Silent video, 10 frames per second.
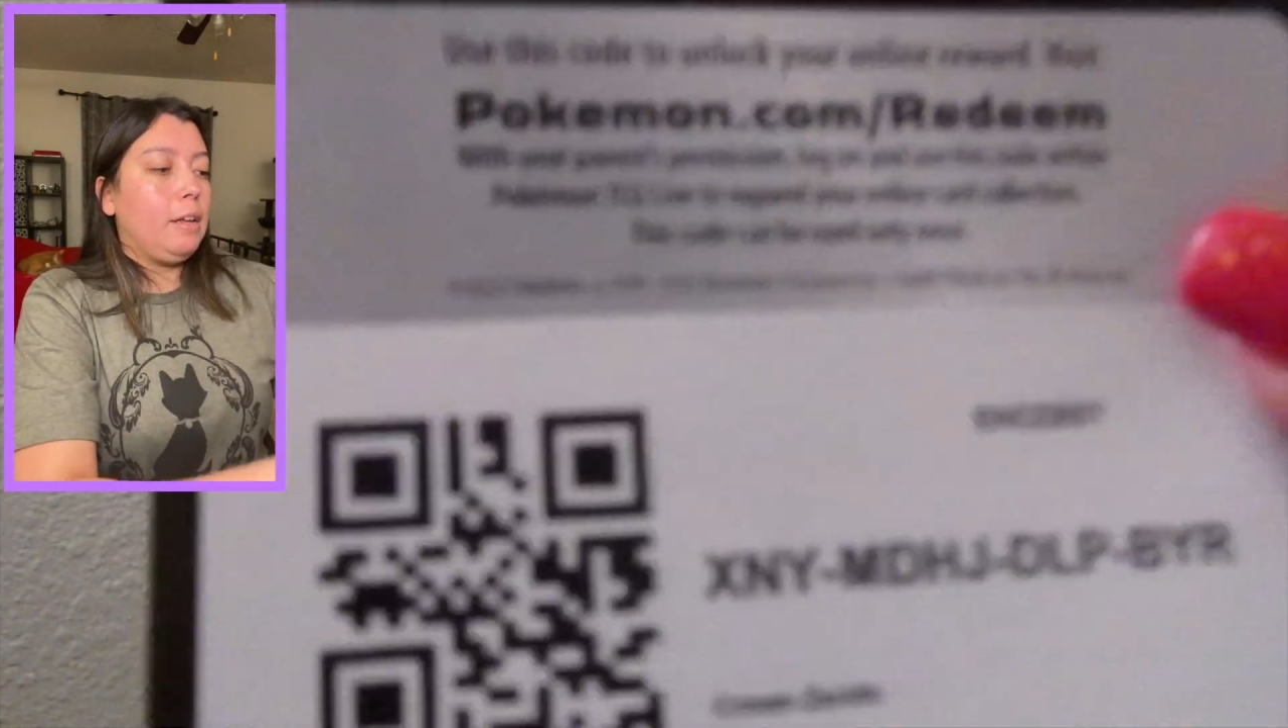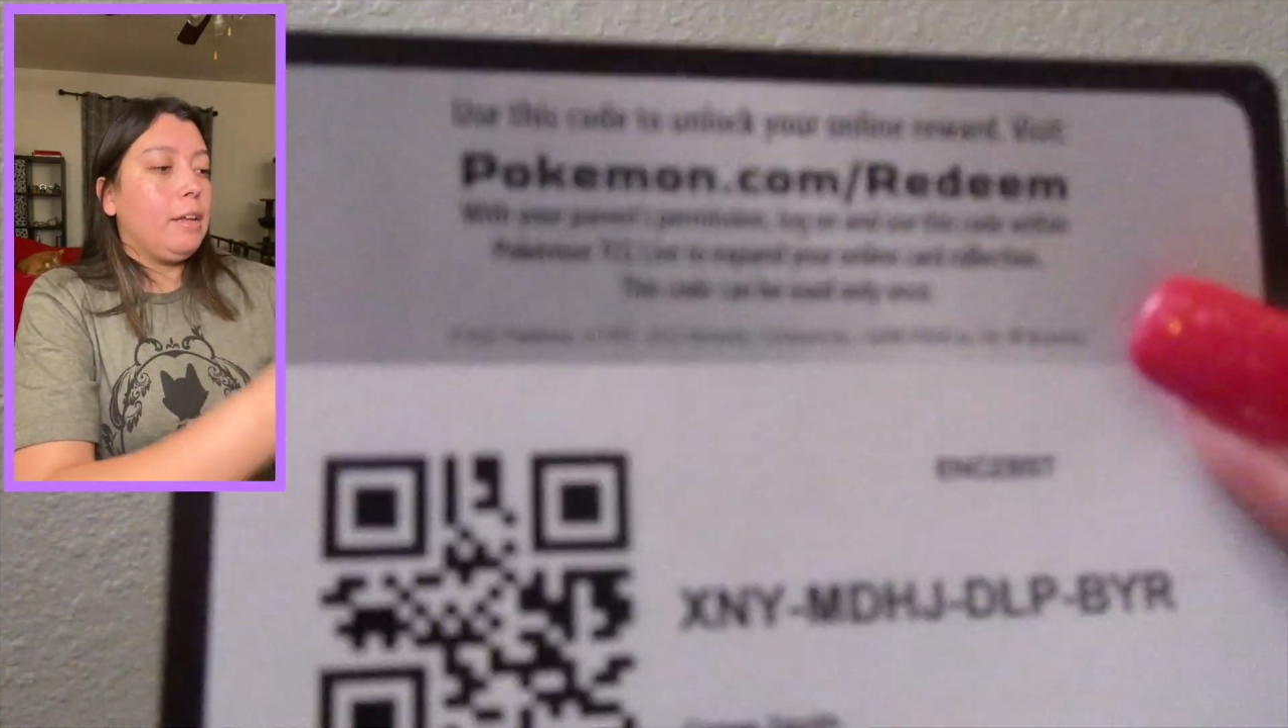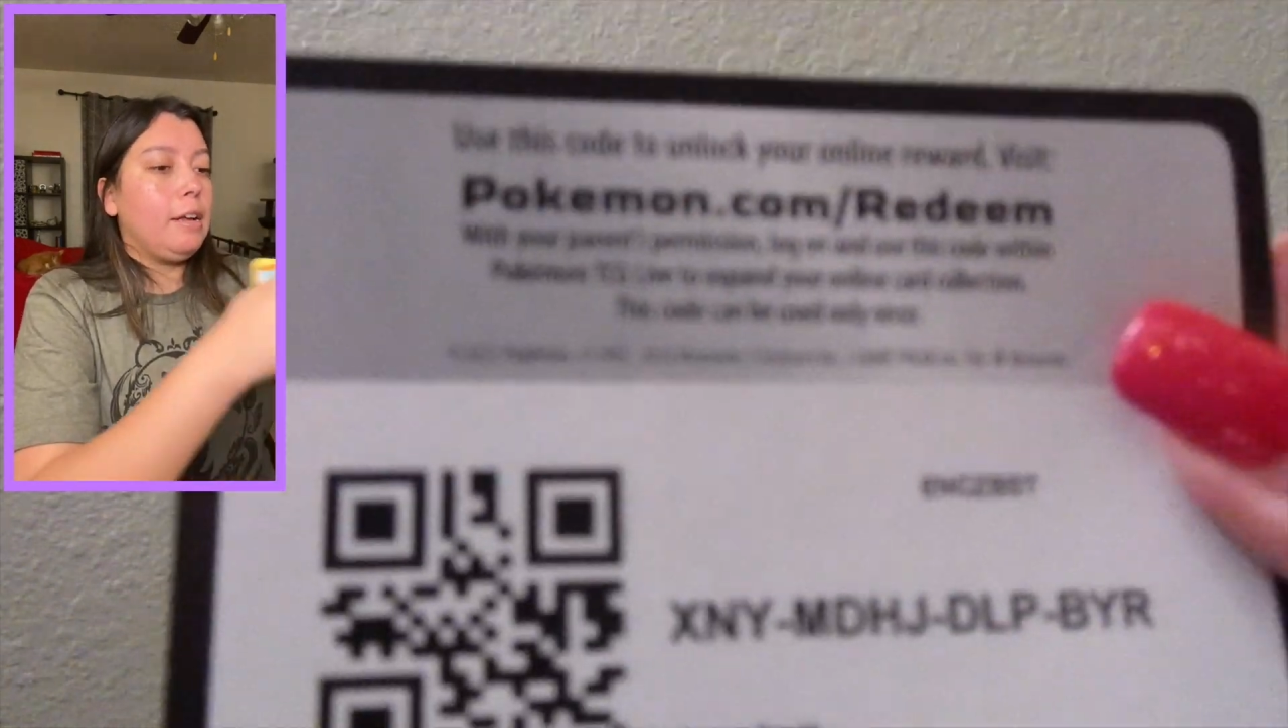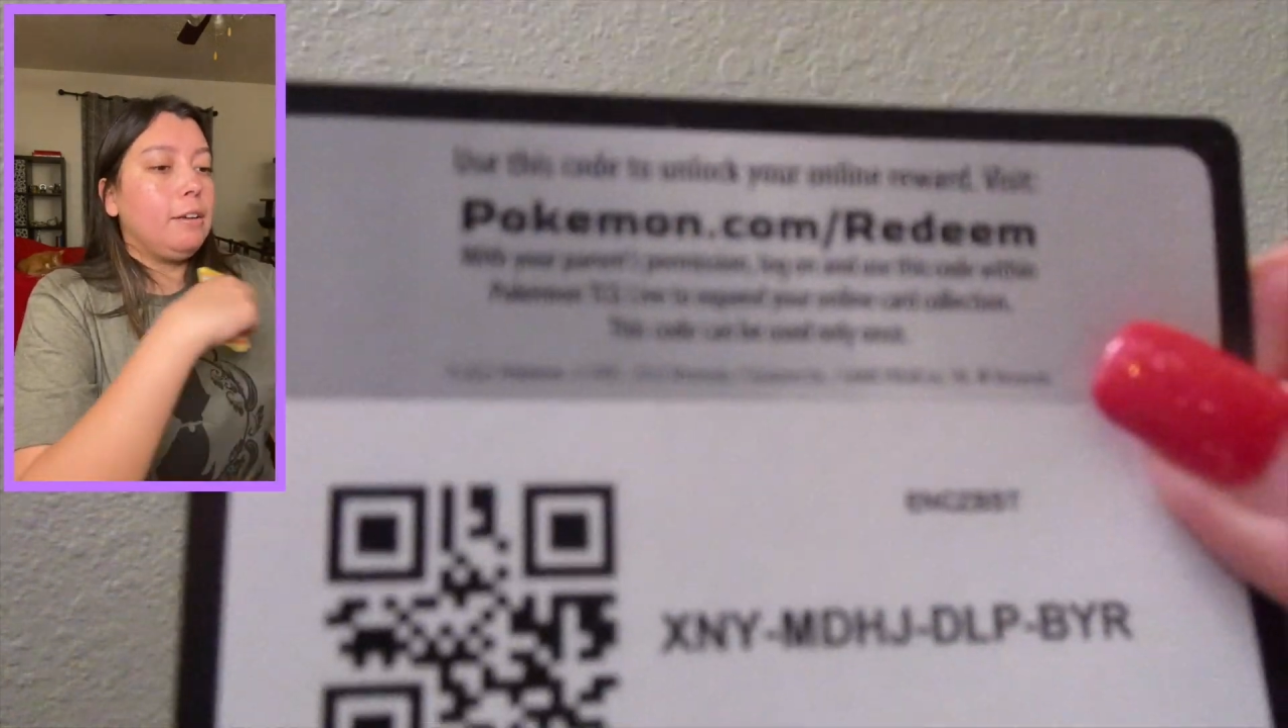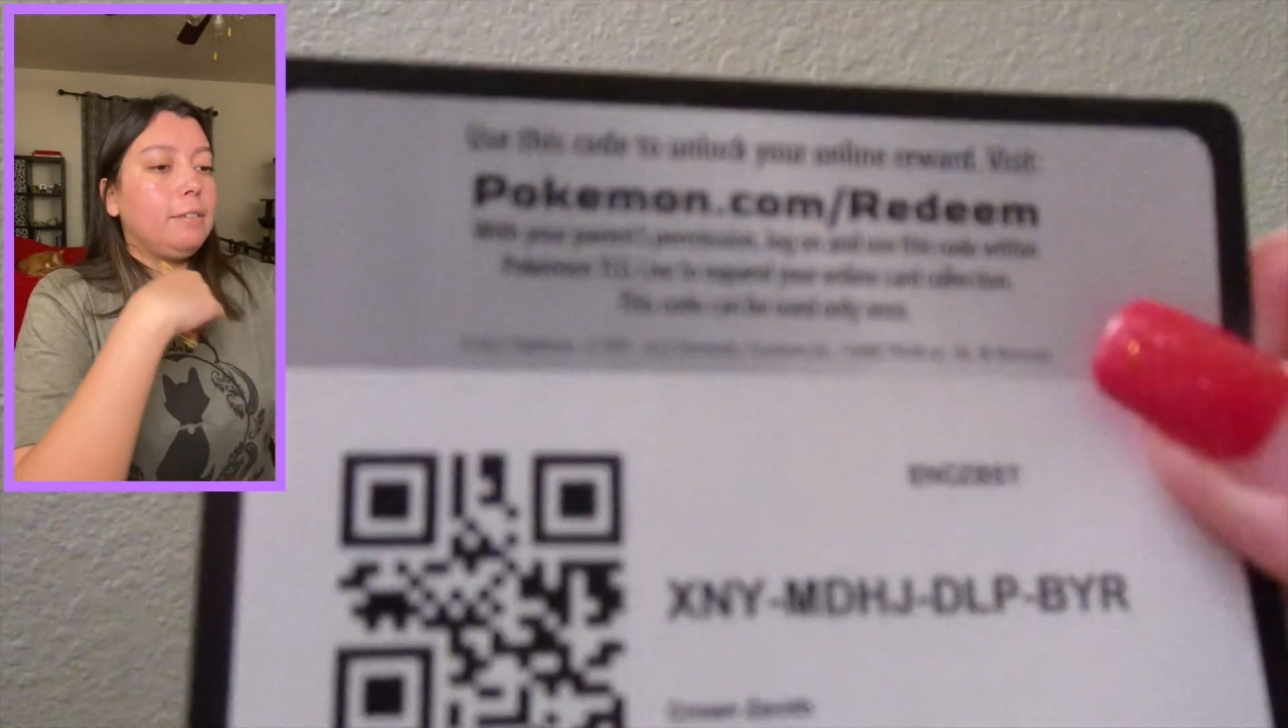
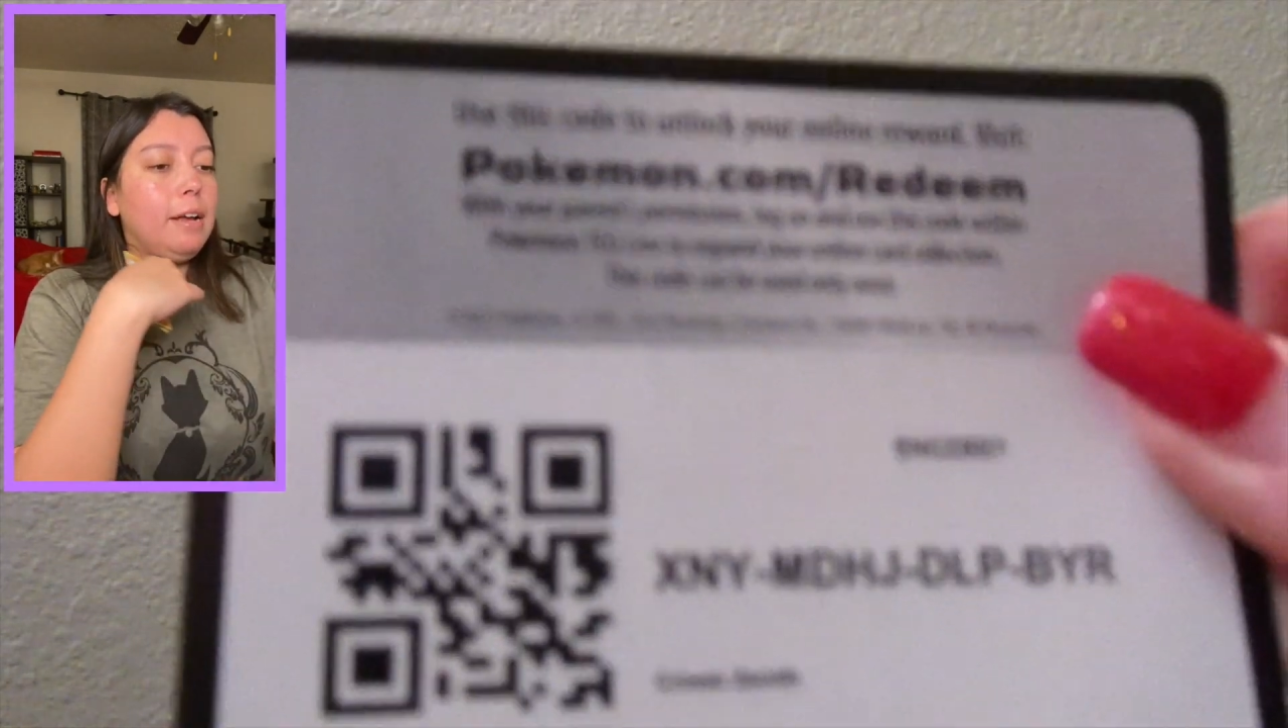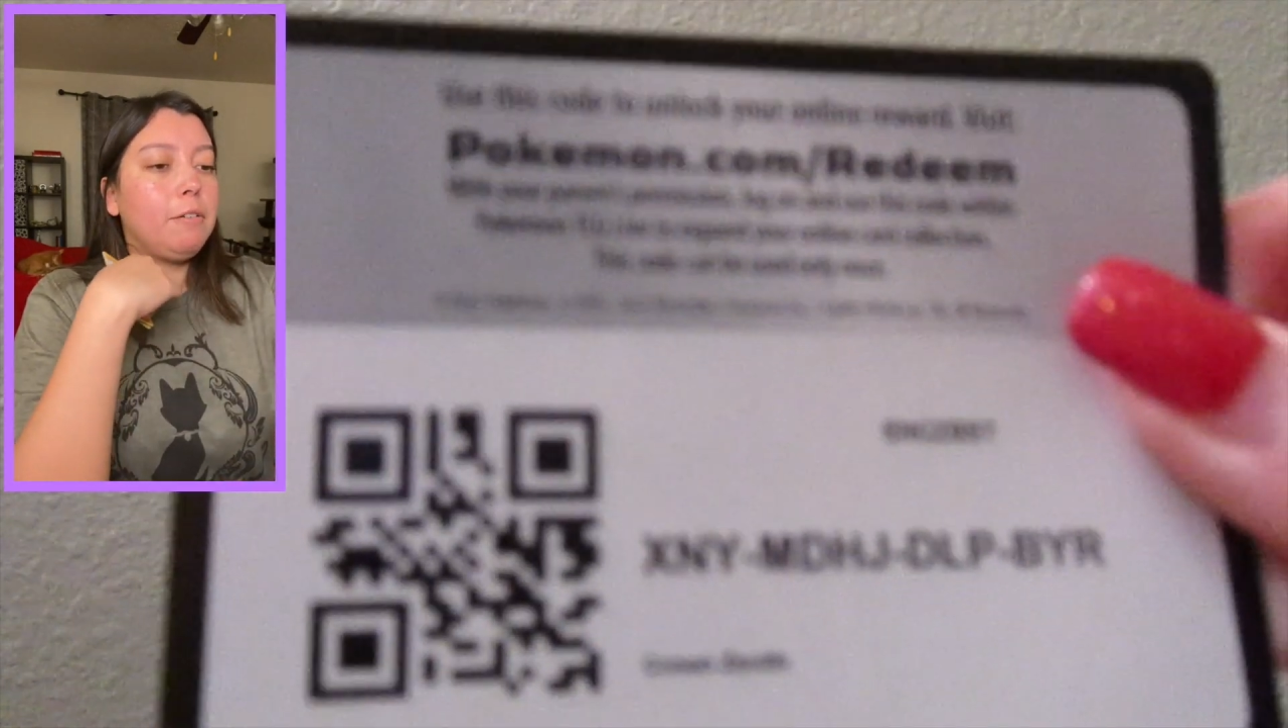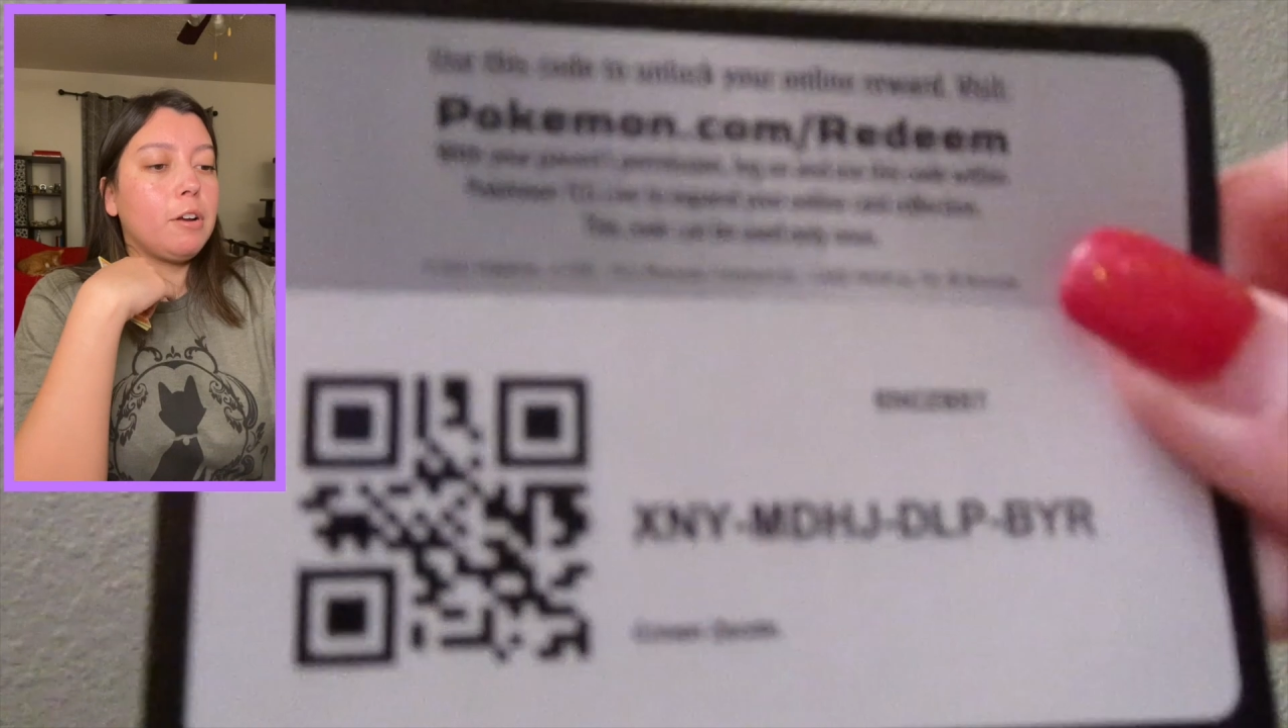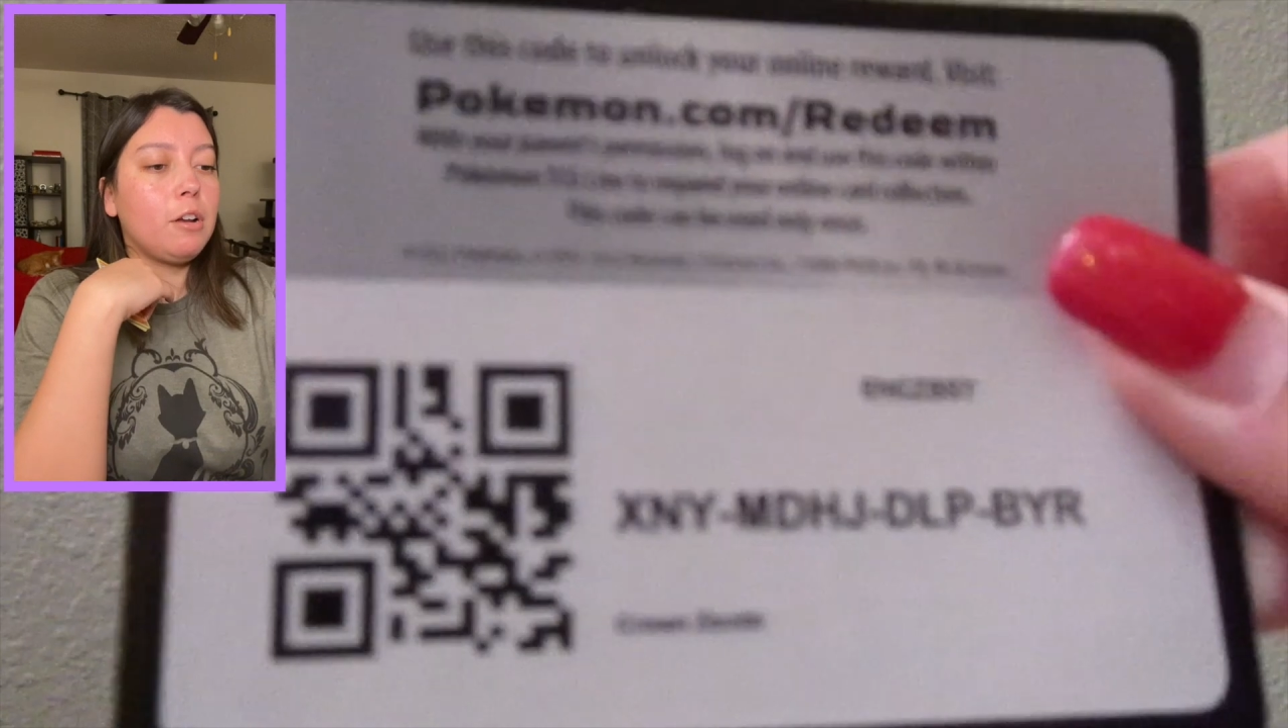Here's our